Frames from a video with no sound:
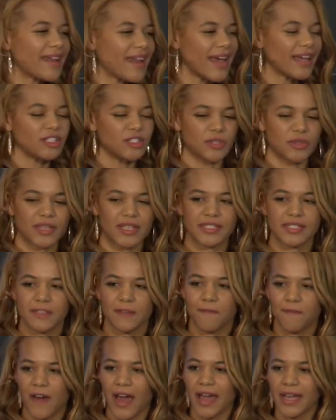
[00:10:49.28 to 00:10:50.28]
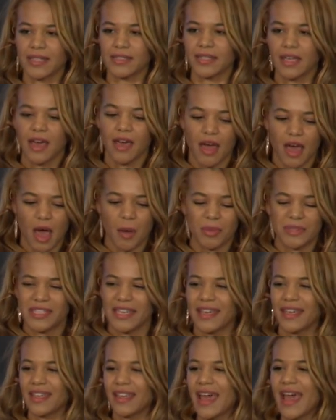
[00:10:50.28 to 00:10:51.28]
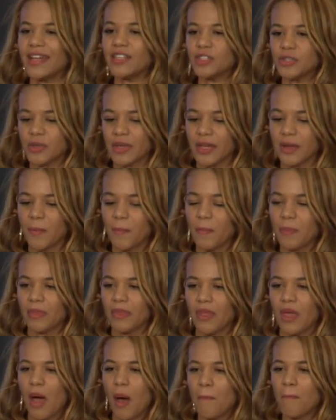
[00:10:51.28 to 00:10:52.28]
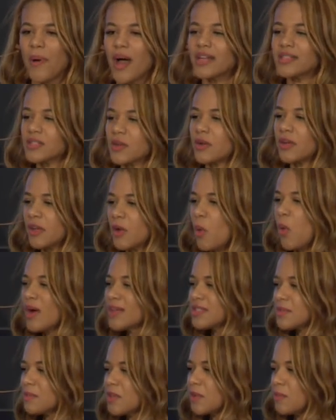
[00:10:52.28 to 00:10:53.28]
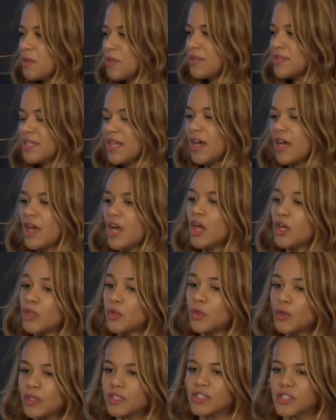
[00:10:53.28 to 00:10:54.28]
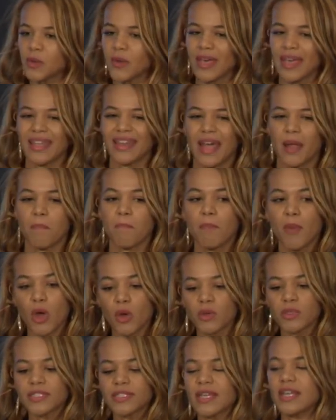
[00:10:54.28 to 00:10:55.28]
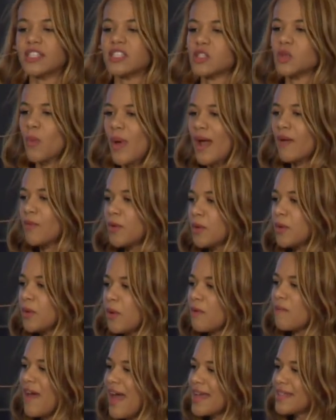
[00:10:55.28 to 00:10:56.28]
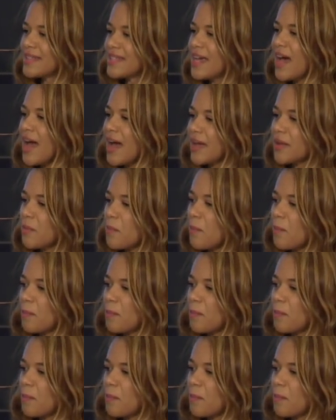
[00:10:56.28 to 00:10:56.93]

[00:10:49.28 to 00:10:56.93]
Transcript: entries to find a particular entry. But on a quantum computer, you could do it in at most square root of n time.